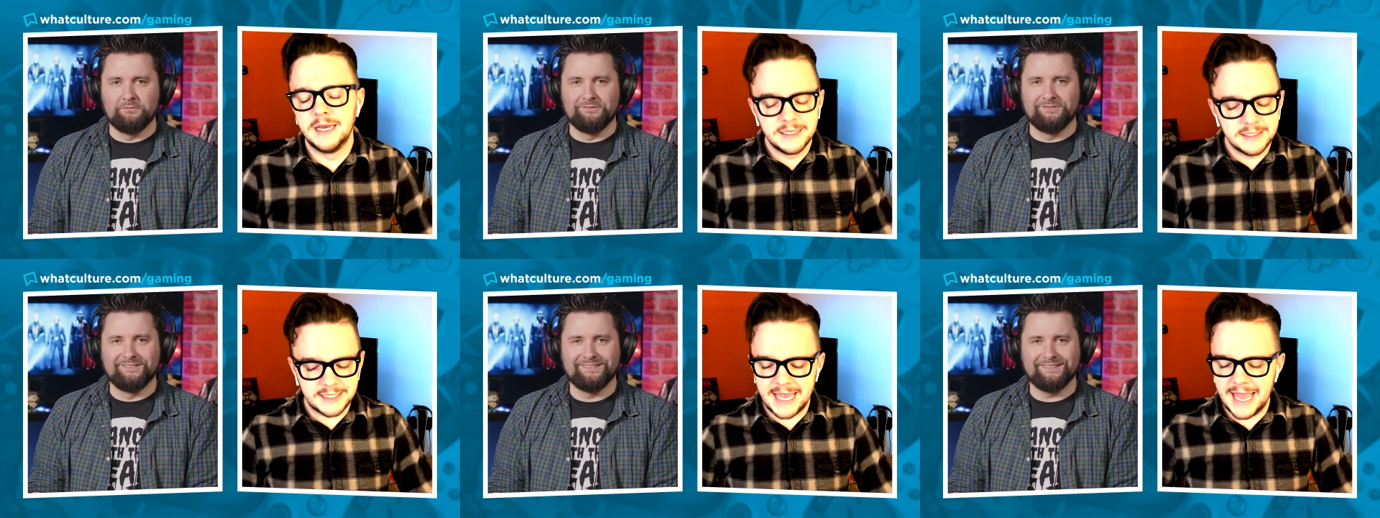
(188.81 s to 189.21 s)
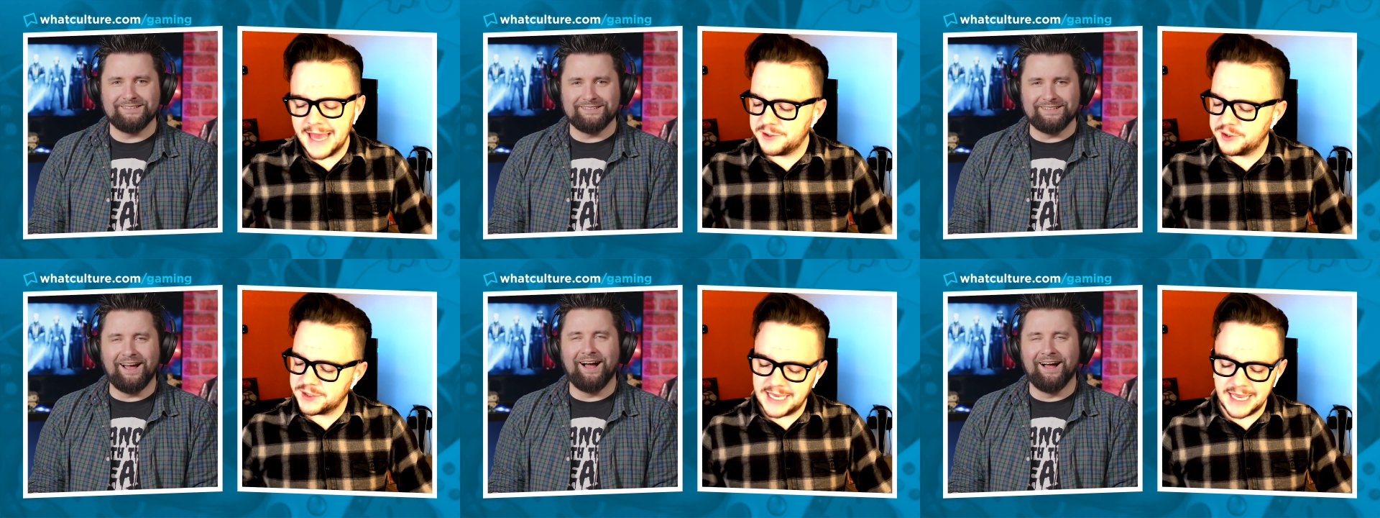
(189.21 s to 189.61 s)
Speaker 1: So yeah, yeah,
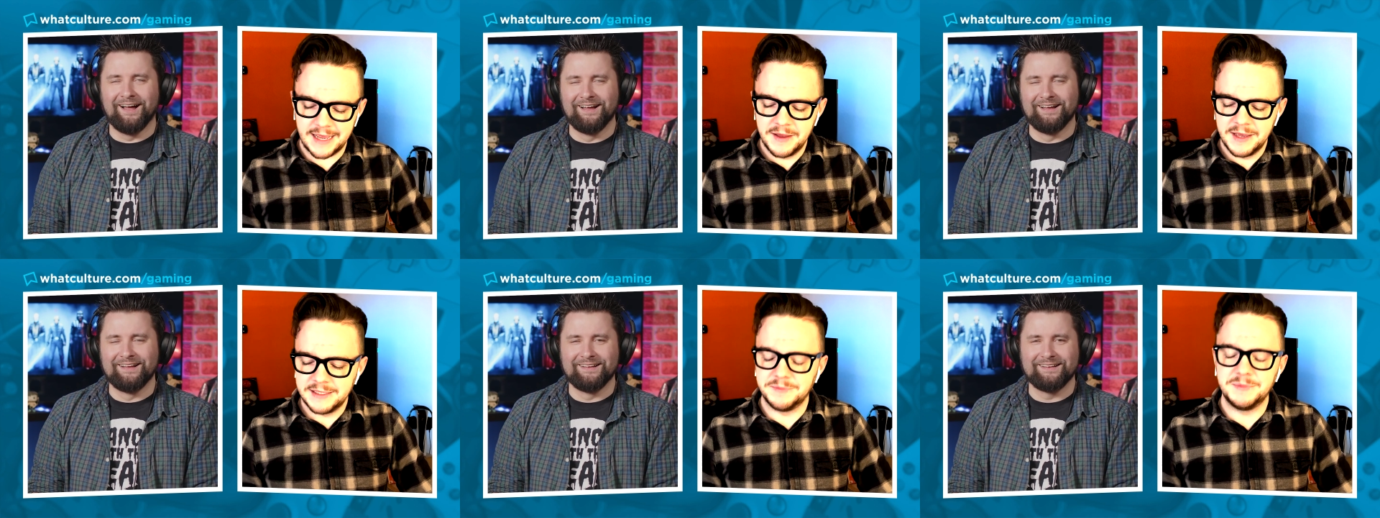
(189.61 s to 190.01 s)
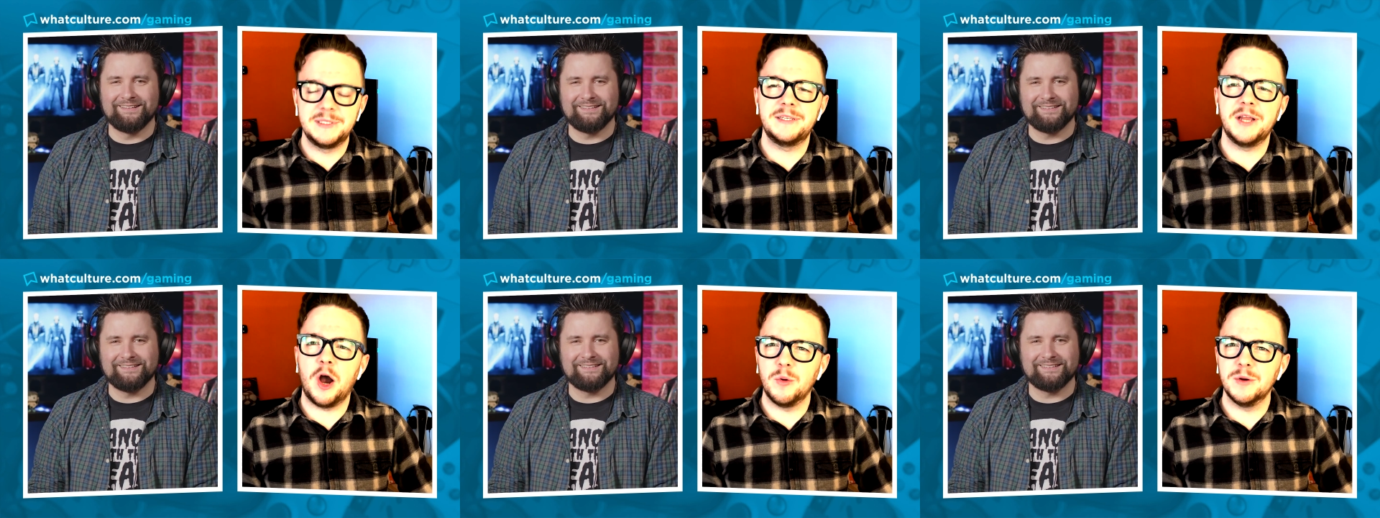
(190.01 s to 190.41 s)
just get some
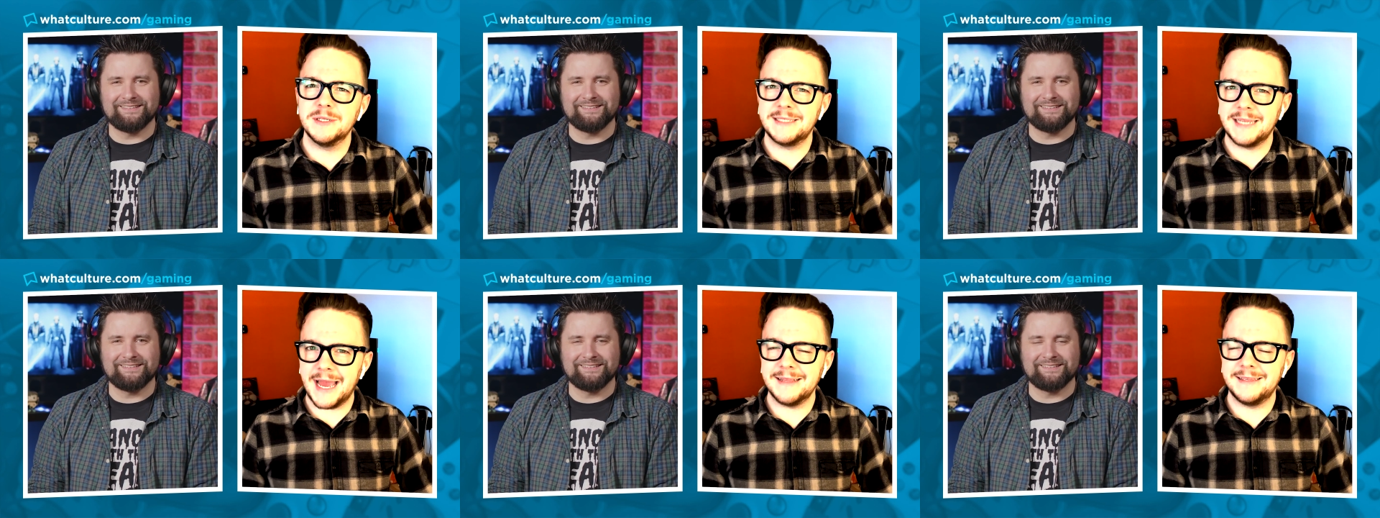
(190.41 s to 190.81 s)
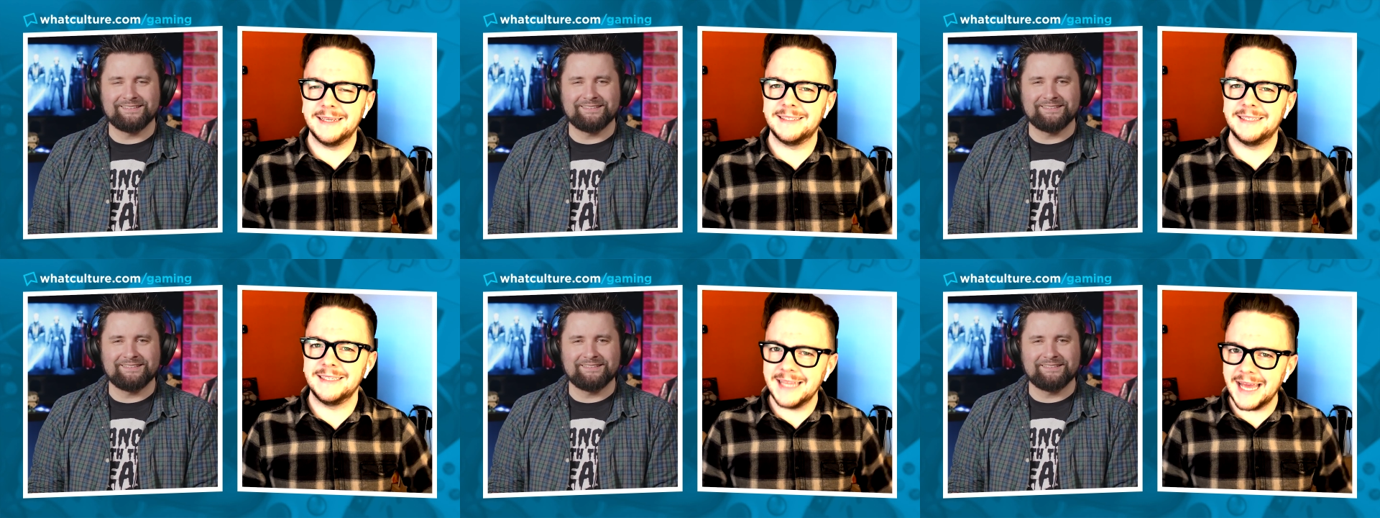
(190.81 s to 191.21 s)
Star Wars
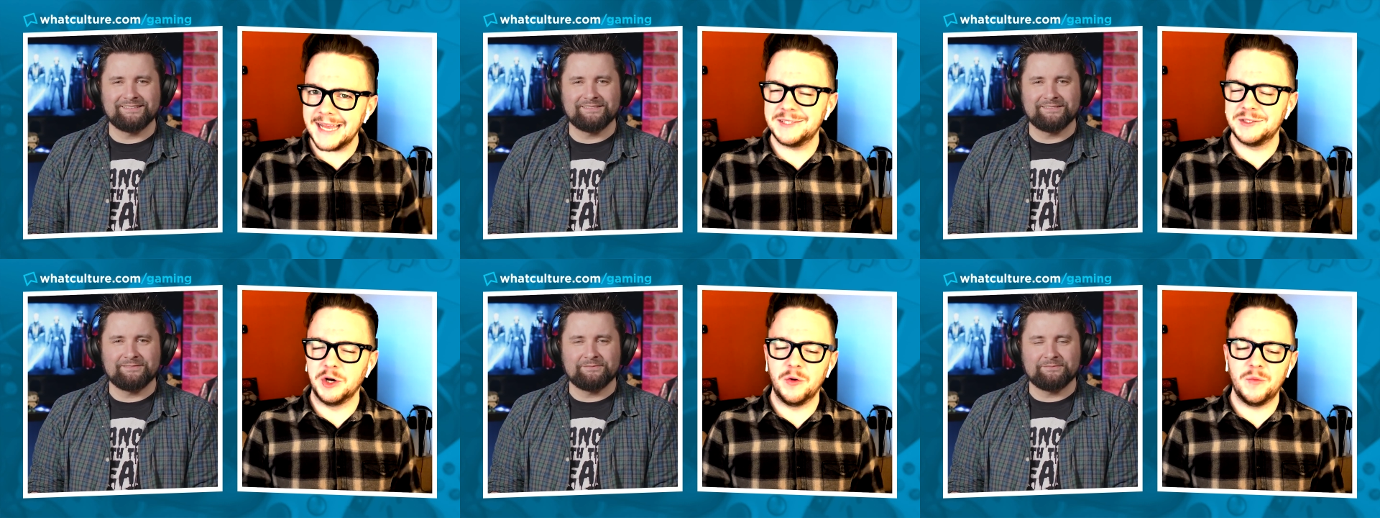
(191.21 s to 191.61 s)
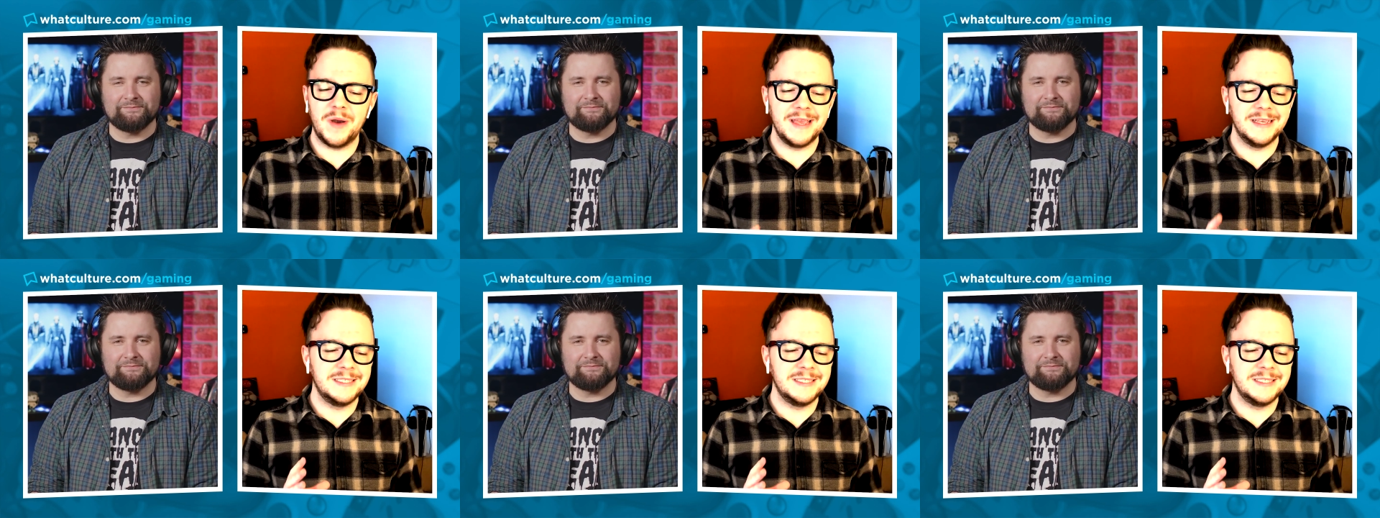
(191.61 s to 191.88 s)
tactics in that sort of way.